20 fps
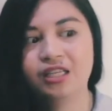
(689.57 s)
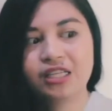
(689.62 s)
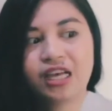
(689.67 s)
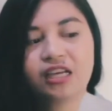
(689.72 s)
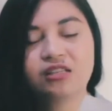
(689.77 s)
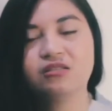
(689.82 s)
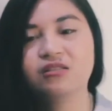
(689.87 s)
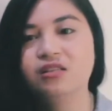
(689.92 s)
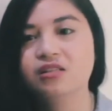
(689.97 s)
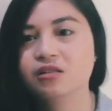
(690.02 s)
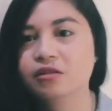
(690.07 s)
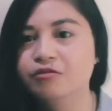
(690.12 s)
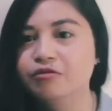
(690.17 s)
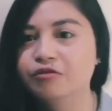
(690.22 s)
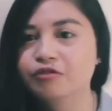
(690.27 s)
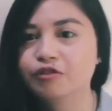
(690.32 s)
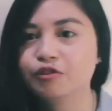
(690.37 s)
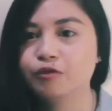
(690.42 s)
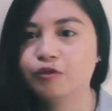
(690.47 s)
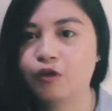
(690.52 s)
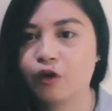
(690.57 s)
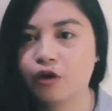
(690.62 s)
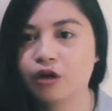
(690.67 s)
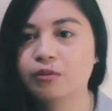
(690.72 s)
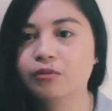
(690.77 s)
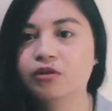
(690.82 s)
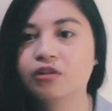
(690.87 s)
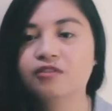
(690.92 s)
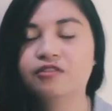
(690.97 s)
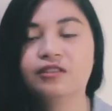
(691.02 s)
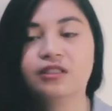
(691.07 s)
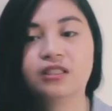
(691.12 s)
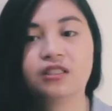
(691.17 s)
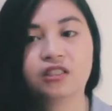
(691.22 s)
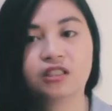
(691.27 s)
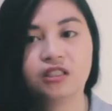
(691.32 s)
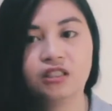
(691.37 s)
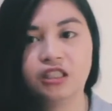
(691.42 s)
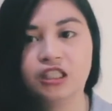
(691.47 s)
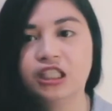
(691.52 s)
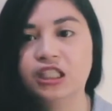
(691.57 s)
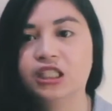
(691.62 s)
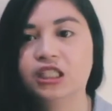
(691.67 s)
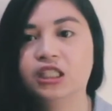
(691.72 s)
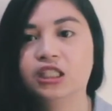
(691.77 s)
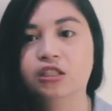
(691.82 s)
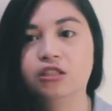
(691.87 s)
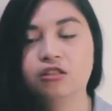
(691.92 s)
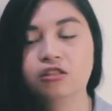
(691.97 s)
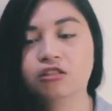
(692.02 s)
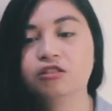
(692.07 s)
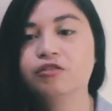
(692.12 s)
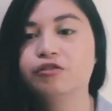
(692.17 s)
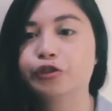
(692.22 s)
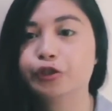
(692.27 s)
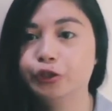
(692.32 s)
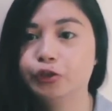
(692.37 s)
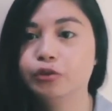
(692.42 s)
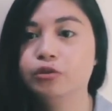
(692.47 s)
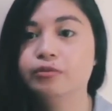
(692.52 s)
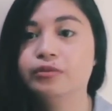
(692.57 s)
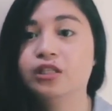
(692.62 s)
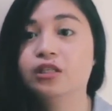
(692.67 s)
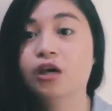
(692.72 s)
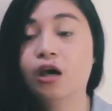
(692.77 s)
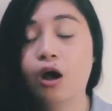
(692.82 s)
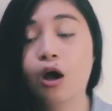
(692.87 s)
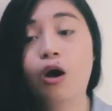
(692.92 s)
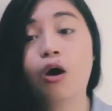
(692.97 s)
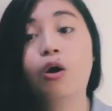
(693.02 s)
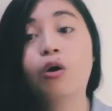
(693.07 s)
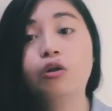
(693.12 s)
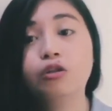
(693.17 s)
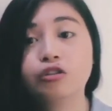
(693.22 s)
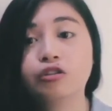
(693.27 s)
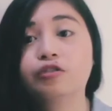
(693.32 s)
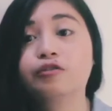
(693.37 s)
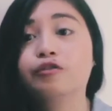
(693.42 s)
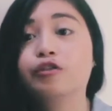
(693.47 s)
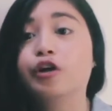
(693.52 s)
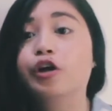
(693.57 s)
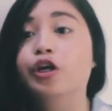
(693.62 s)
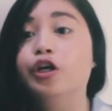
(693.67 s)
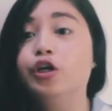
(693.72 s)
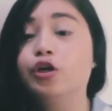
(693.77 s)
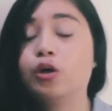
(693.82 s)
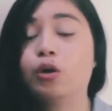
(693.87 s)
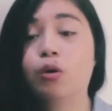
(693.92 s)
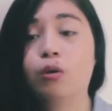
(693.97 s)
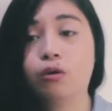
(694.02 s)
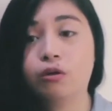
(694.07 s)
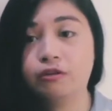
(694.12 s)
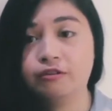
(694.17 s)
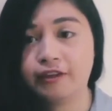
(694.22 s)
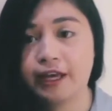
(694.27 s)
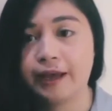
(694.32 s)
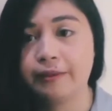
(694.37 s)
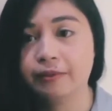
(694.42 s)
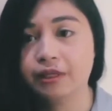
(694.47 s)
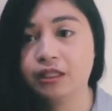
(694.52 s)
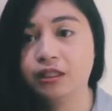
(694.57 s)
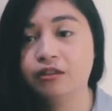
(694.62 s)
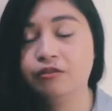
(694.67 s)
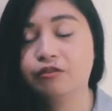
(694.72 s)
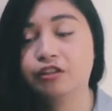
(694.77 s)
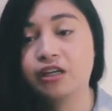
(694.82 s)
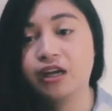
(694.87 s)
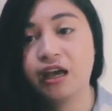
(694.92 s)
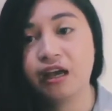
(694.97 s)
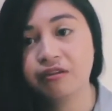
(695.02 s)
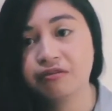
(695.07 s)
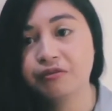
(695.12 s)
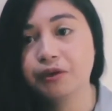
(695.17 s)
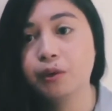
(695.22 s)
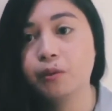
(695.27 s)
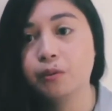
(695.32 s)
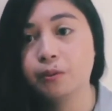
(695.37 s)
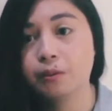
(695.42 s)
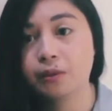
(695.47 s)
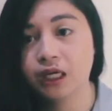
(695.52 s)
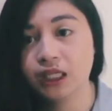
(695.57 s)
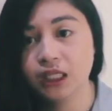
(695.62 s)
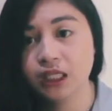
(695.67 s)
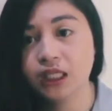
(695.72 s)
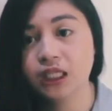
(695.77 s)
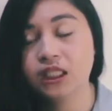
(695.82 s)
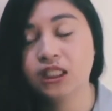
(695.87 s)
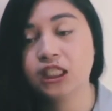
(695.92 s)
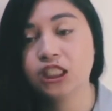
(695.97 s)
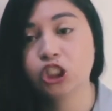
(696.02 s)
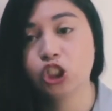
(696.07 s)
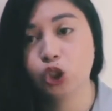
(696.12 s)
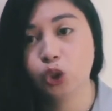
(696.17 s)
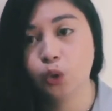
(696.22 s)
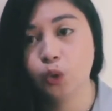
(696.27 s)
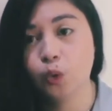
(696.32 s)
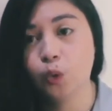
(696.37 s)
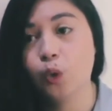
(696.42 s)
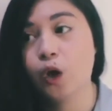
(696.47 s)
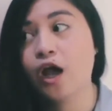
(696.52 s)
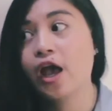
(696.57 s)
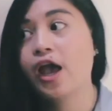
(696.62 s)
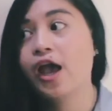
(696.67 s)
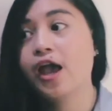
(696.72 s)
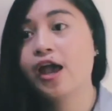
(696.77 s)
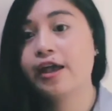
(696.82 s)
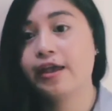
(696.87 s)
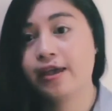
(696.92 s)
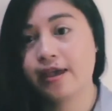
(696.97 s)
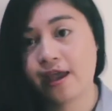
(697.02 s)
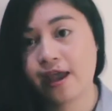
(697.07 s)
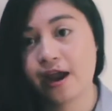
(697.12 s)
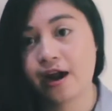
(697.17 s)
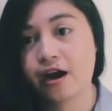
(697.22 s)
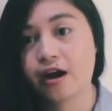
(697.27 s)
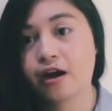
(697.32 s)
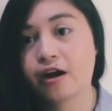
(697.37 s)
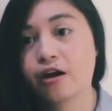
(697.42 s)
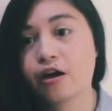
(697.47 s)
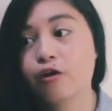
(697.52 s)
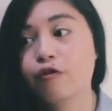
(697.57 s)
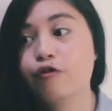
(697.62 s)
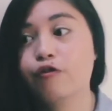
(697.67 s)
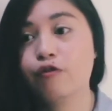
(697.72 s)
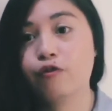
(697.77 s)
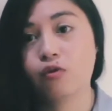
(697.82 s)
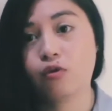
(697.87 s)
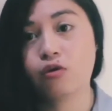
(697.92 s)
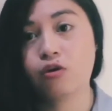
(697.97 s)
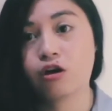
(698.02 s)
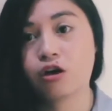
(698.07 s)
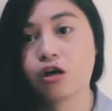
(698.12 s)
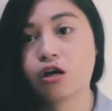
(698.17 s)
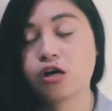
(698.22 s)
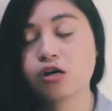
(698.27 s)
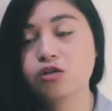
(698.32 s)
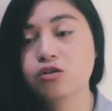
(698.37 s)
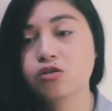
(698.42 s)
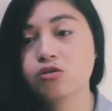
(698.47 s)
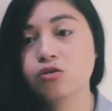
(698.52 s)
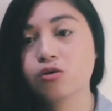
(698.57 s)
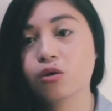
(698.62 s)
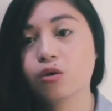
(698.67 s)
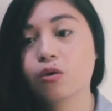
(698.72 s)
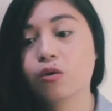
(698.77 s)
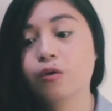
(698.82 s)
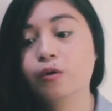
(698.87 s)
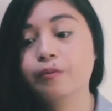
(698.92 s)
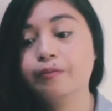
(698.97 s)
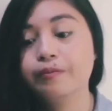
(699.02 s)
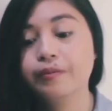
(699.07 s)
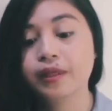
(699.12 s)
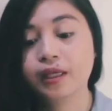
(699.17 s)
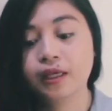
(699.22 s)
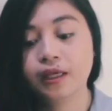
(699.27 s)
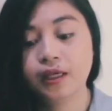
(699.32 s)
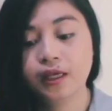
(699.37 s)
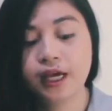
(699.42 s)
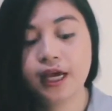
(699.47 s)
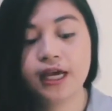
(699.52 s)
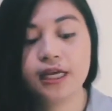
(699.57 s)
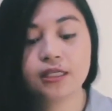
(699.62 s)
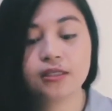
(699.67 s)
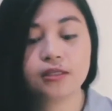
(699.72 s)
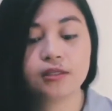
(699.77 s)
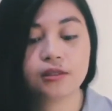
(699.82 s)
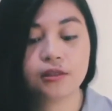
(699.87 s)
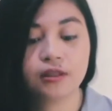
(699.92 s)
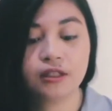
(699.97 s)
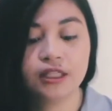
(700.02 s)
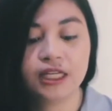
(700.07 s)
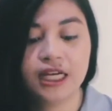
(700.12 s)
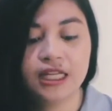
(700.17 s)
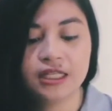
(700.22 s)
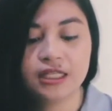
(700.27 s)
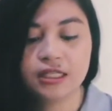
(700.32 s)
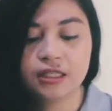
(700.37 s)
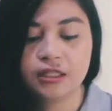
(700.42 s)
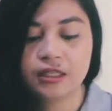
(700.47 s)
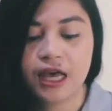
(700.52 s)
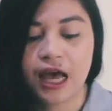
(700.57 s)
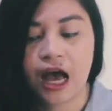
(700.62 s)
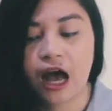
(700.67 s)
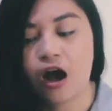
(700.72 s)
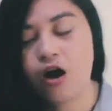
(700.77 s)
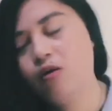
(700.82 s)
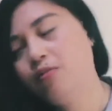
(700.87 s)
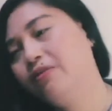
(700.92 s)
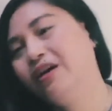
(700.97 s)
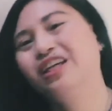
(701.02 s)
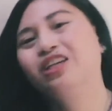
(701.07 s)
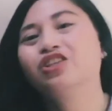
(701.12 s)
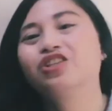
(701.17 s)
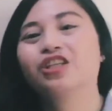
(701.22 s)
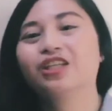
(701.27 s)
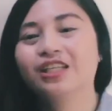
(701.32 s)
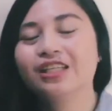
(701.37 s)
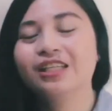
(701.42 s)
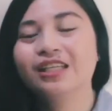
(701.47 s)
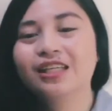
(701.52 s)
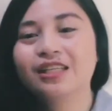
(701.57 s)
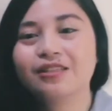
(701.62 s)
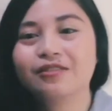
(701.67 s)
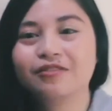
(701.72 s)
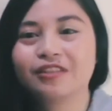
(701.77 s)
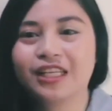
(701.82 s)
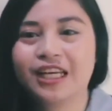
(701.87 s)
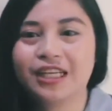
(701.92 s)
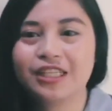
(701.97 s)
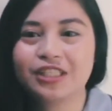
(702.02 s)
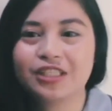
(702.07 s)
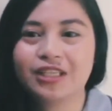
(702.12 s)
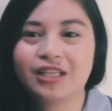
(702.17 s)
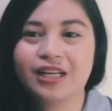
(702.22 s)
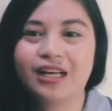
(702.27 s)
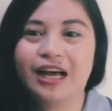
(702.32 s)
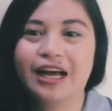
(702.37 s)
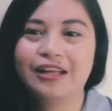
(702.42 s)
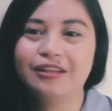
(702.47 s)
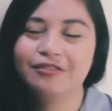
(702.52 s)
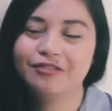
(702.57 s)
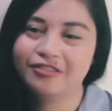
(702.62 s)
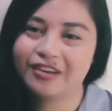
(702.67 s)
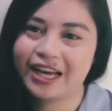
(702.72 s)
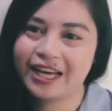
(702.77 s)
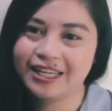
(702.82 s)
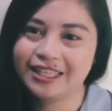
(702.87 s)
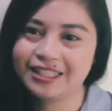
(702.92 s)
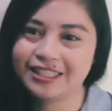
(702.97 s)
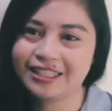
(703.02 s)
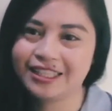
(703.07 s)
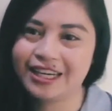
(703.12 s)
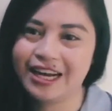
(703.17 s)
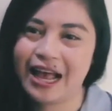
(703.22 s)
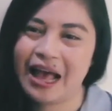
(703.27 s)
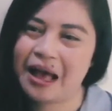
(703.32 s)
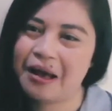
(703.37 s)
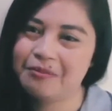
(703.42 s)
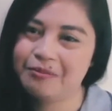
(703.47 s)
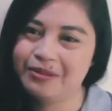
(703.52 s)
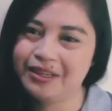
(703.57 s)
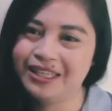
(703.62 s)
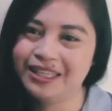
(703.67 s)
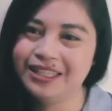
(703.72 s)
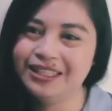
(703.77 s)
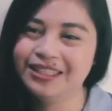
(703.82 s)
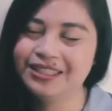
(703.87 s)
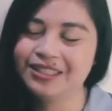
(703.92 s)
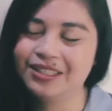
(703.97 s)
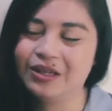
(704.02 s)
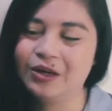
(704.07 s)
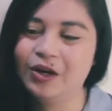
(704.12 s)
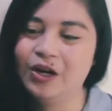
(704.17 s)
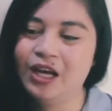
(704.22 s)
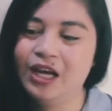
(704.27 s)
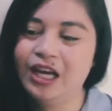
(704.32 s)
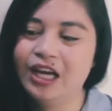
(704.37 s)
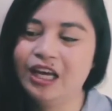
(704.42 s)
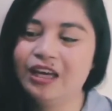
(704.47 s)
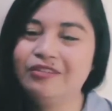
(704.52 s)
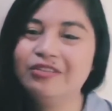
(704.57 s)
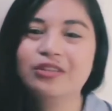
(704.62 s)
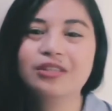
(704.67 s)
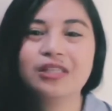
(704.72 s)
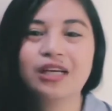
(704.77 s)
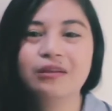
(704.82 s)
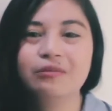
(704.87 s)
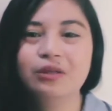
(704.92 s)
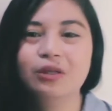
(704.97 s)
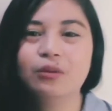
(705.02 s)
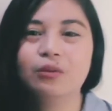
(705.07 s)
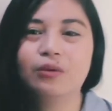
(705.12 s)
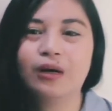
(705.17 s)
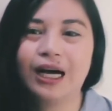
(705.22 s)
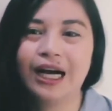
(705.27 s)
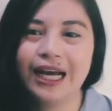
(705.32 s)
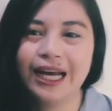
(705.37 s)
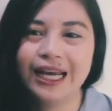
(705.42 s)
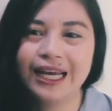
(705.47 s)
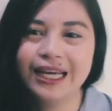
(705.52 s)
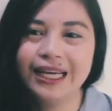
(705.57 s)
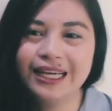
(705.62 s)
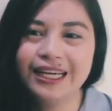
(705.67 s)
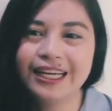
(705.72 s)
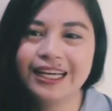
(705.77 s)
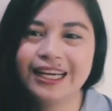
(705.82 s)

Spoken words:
It's actually some form of a security, not just for you, but also for your whole family, for everybody that you care for. So yes, so that's how my journey as a financial advisor happened. So if you tell me why,